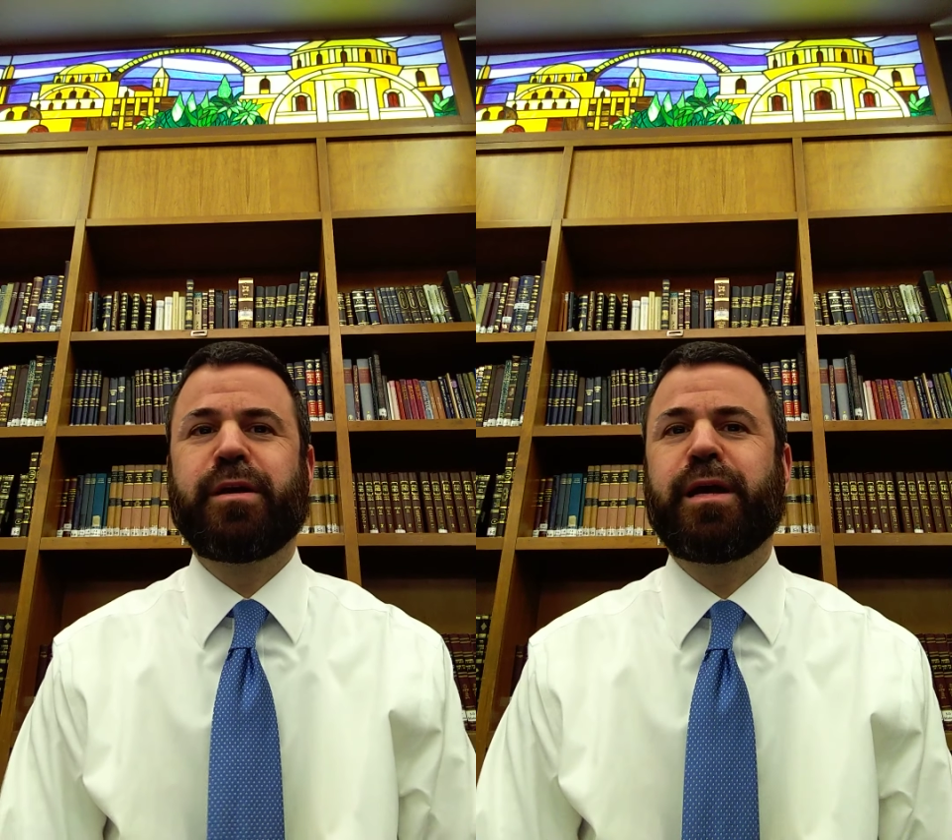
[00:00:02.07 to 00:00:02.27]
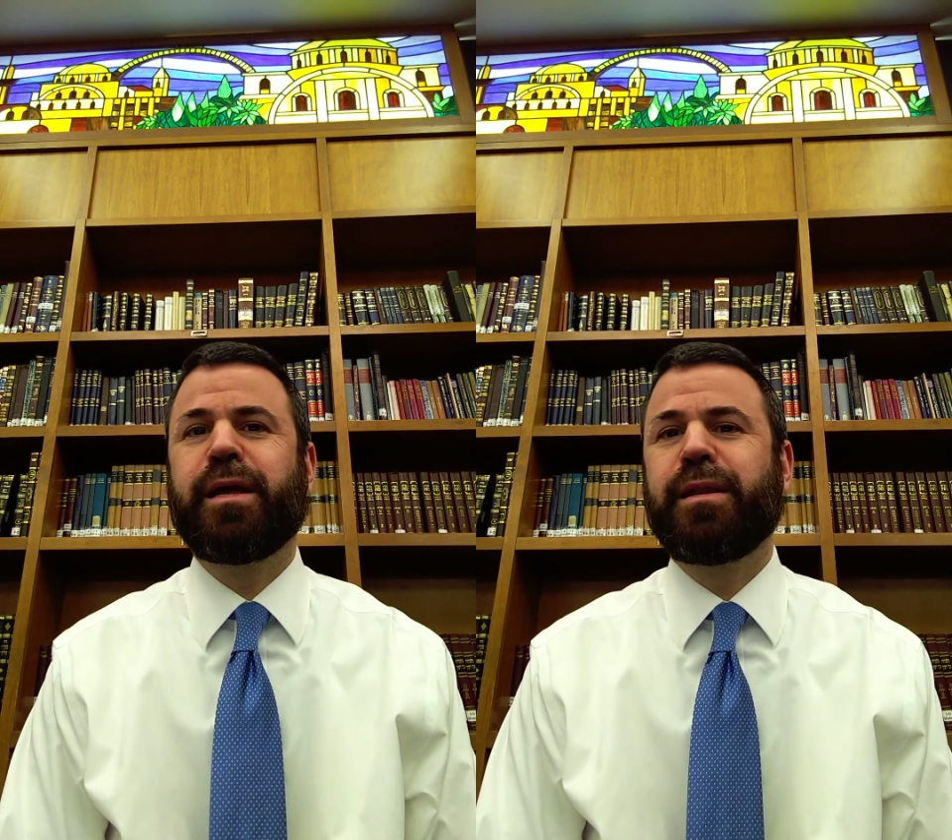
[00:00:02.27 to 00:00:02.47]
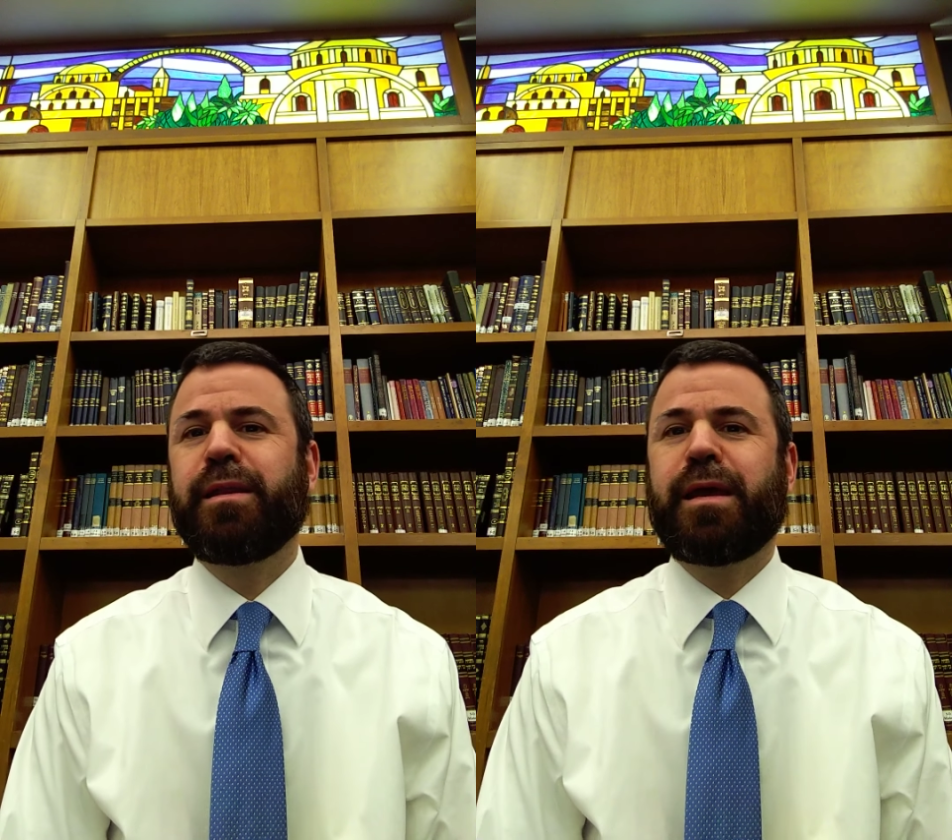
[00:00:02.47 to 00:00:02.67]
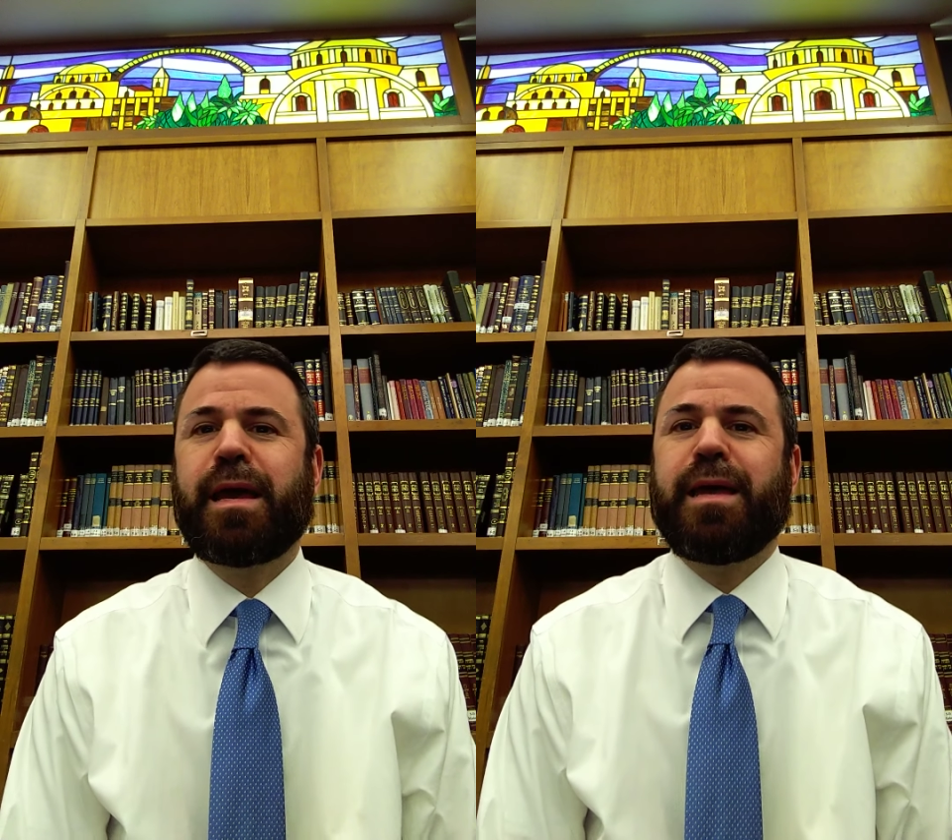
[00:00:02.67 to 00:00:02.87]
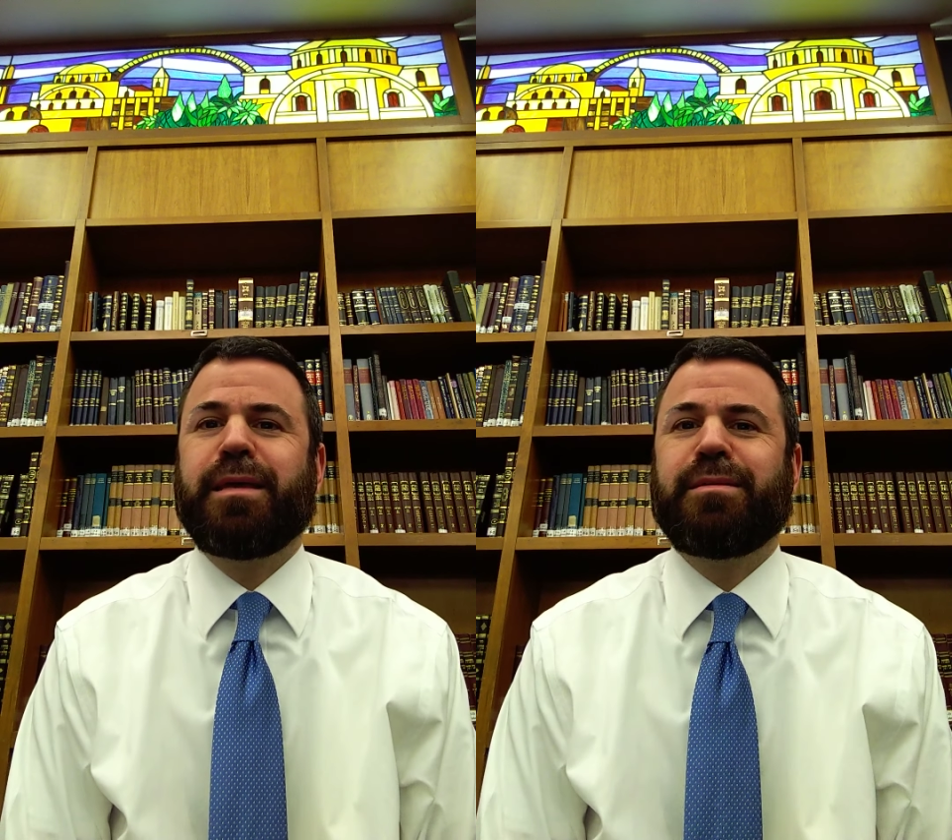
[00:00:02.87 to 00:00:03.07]
and
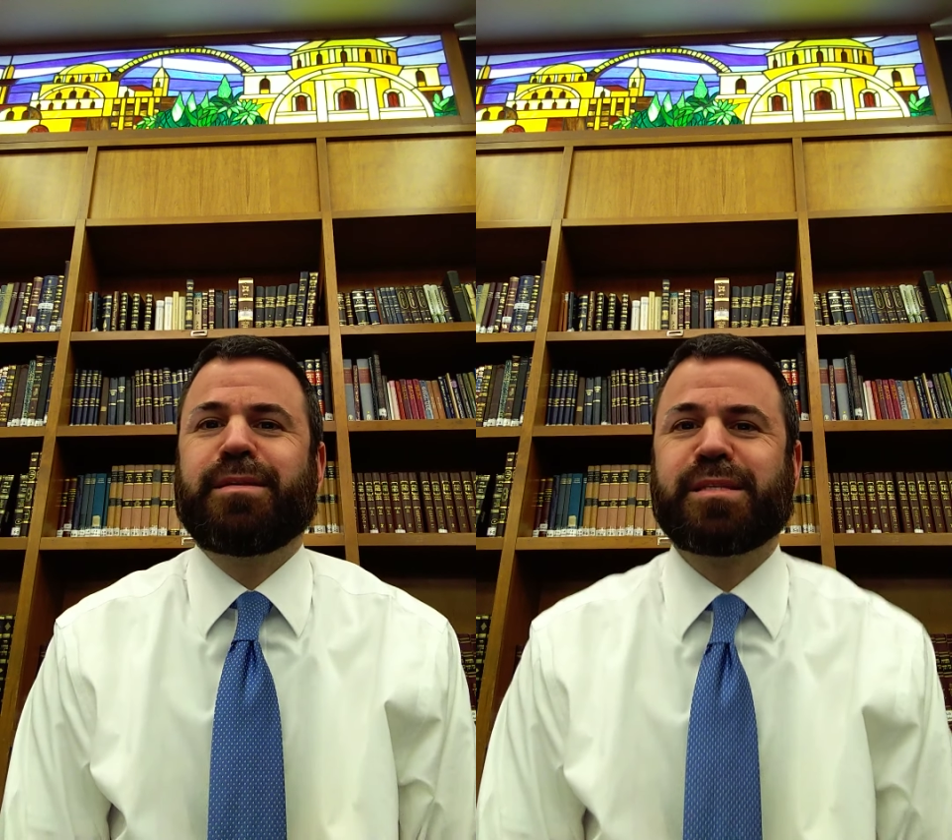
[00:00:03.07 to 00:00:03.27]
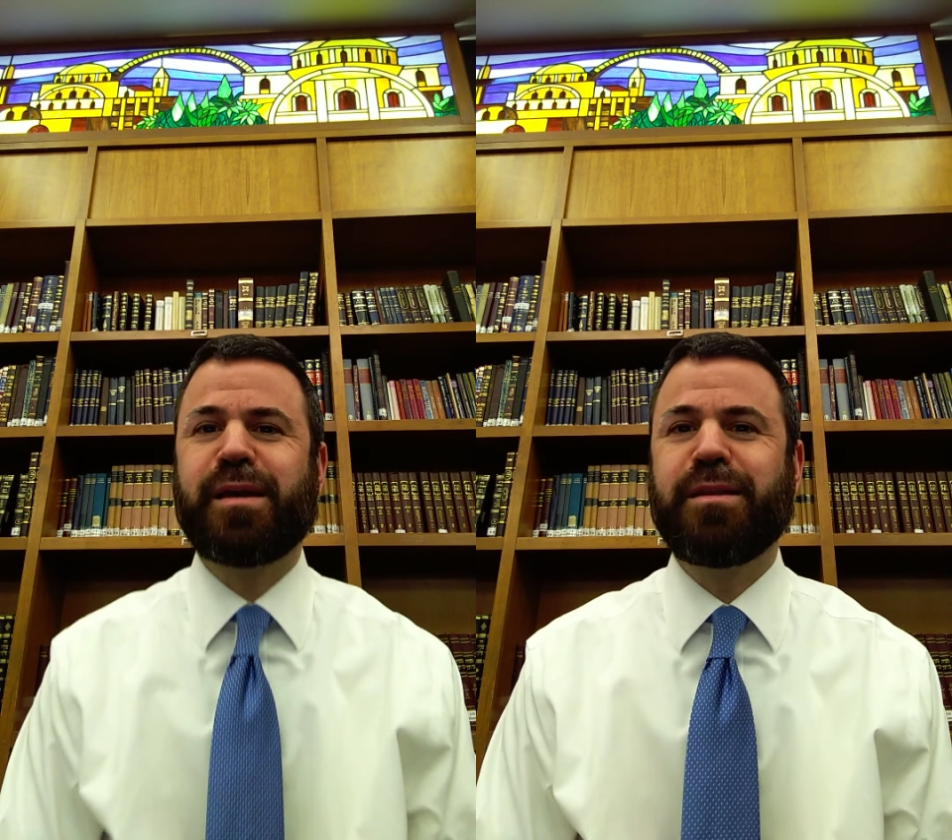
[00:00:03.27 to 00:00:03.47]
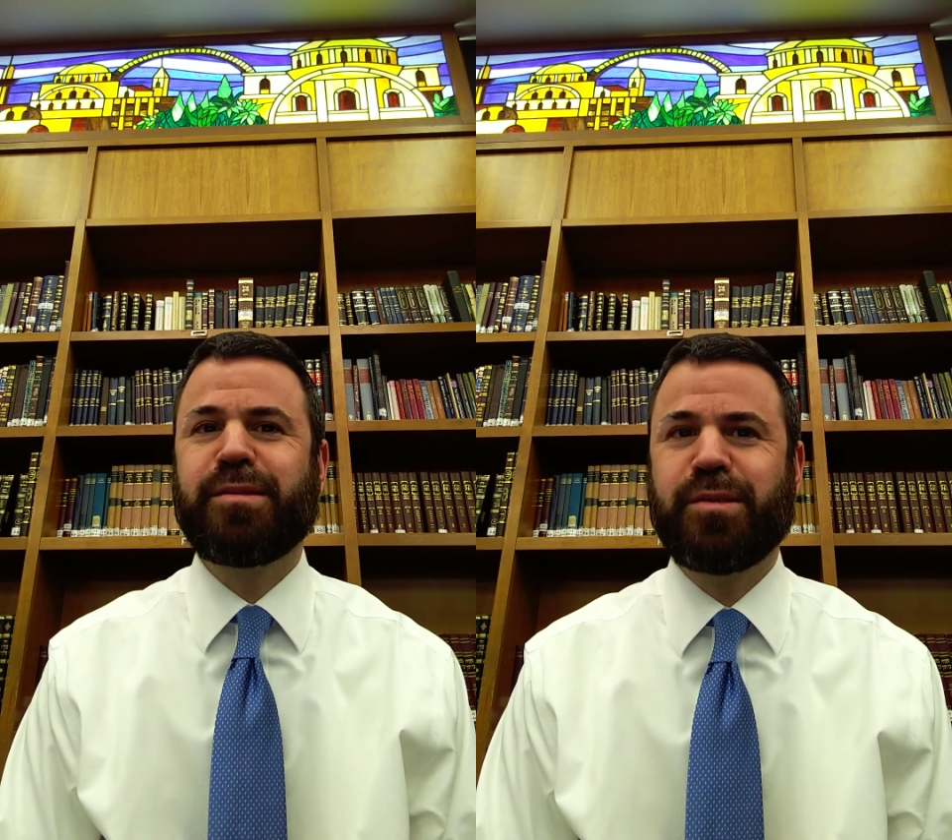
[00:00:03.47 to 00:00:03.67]
I decided